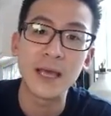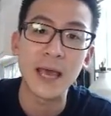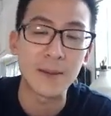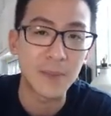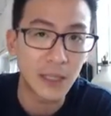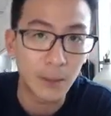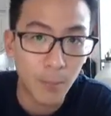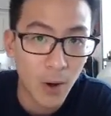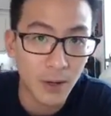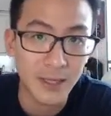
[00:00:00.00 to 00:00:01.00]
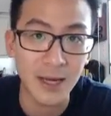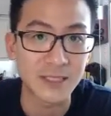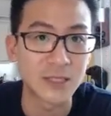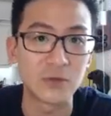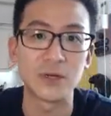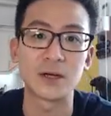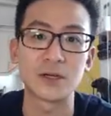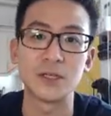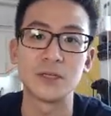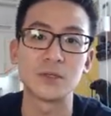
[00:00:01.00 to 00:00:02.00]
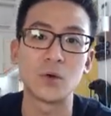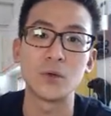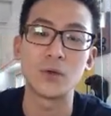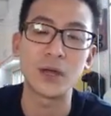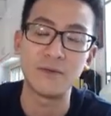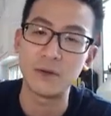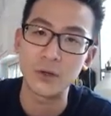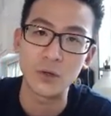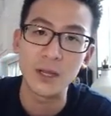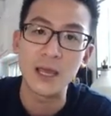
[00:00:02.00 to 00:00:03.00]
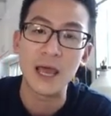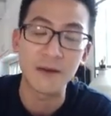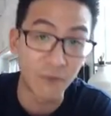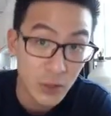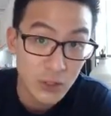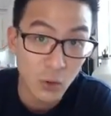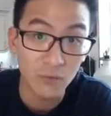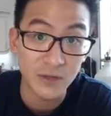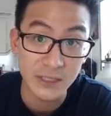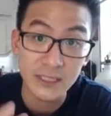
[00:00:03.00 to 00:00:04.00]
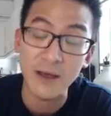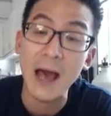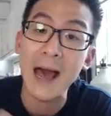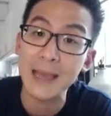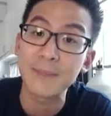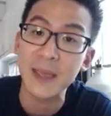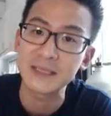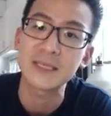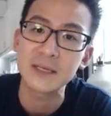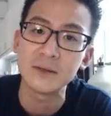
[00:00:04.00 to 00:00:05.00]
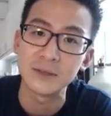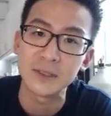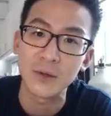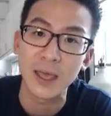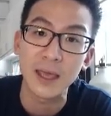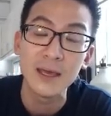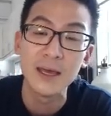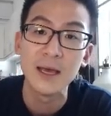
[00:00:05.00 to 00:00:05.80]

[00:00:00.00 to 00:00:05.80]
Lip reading: at making podcast introductions, or you get very good at voiceovers, these are high paid skills, okay?